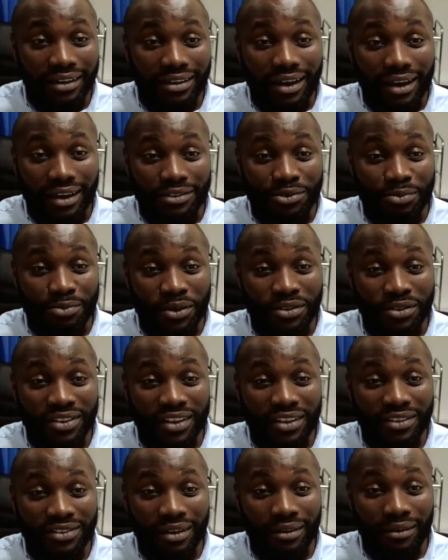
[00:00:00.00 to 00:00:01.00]
I suppose
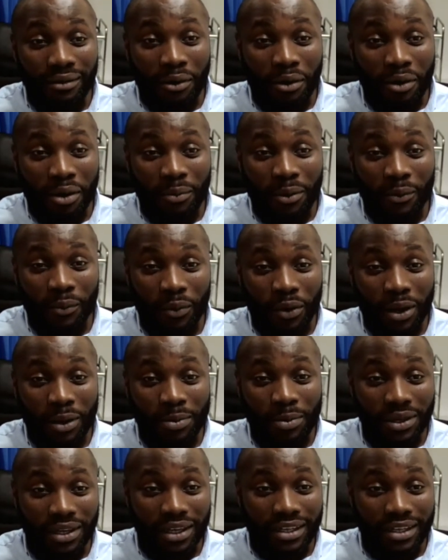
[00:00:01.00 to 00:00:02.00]
there's no harm in
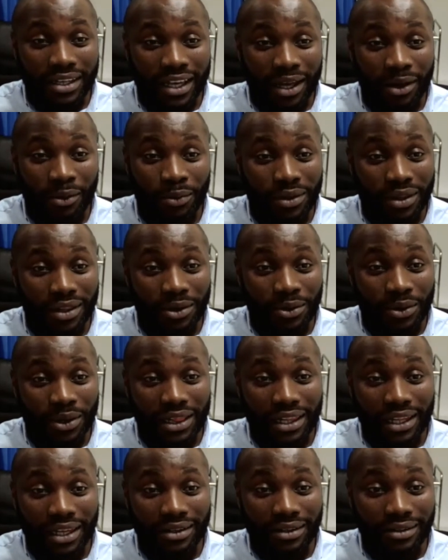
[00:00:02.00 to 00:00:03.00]
wiping it down with a little
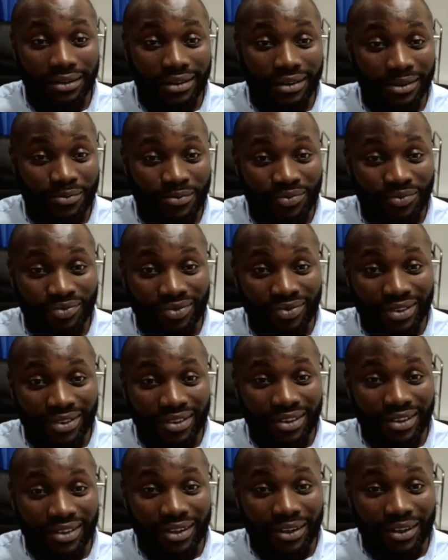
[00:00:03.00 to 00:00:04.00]
Clenil,
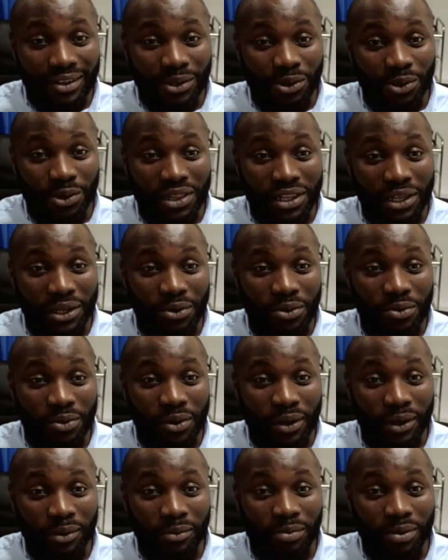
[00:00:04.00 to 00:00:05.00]
Clenil
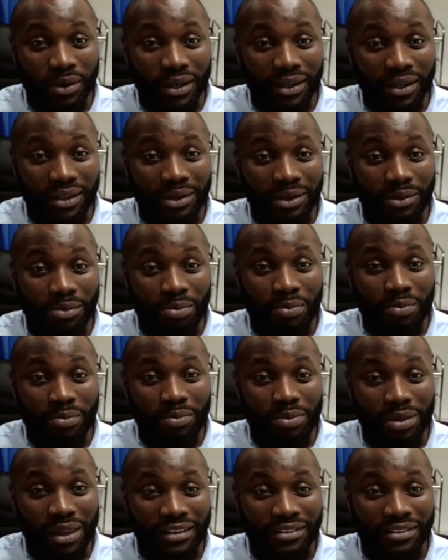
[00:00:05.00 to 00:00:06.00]
wipe, the
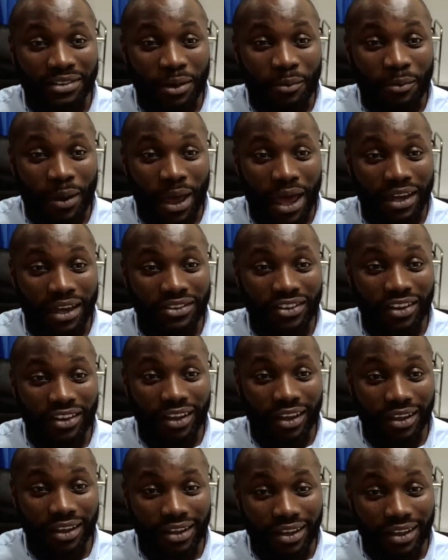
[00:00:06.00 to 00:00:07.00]
plastic
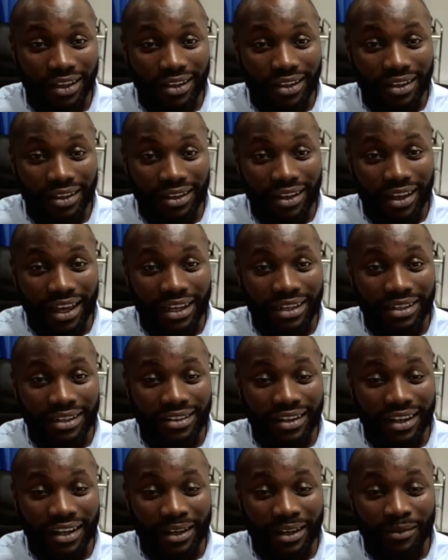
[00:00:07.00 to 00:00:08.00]
packaging,
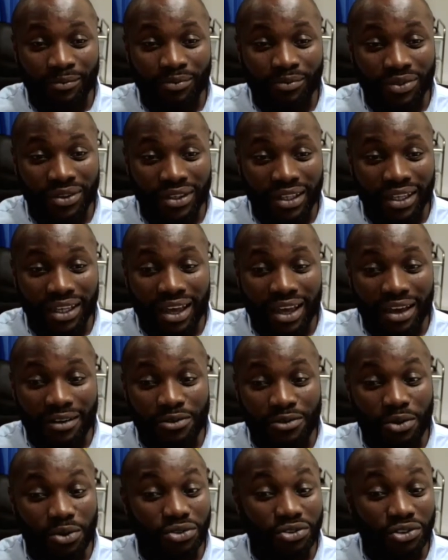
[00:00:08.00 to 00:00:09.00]
and of
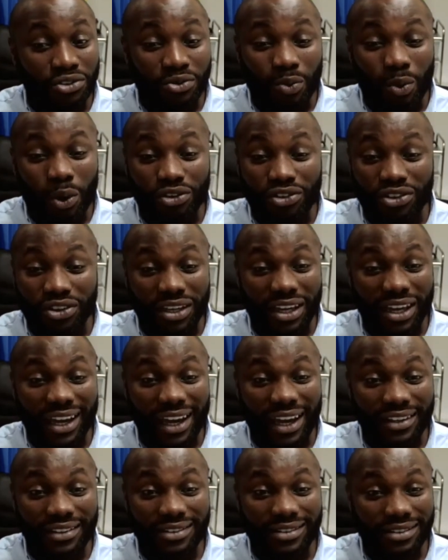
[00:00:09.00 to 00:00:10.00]
course just washing your
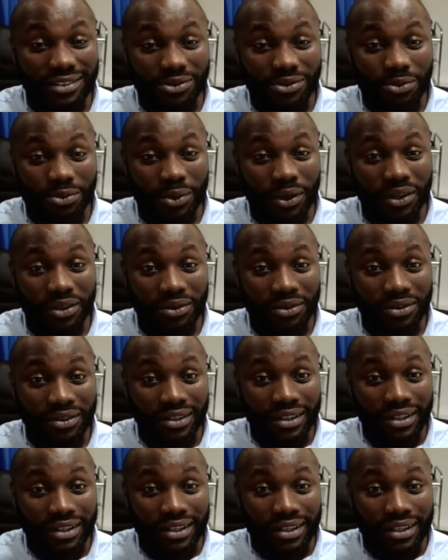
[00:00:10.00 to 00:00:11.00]
hands as
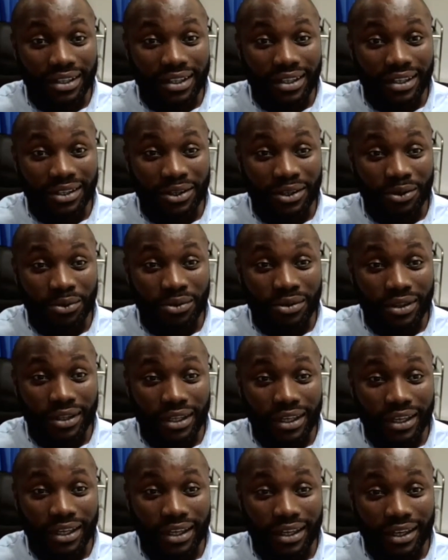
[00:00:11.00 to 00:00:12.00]
well. All
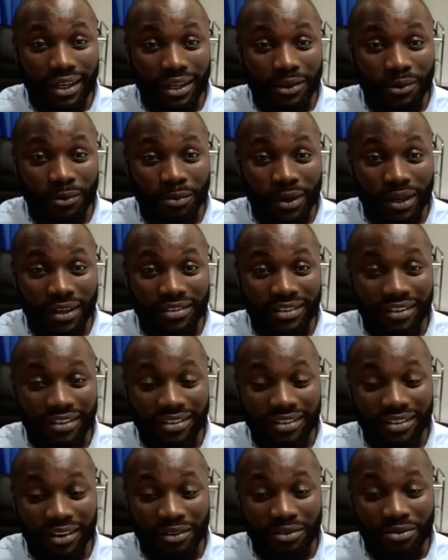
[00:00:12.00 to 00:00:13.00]
the other basic
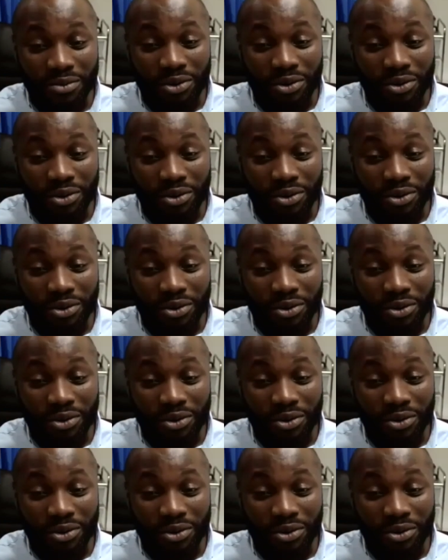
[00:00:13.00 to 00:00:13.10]
stuff.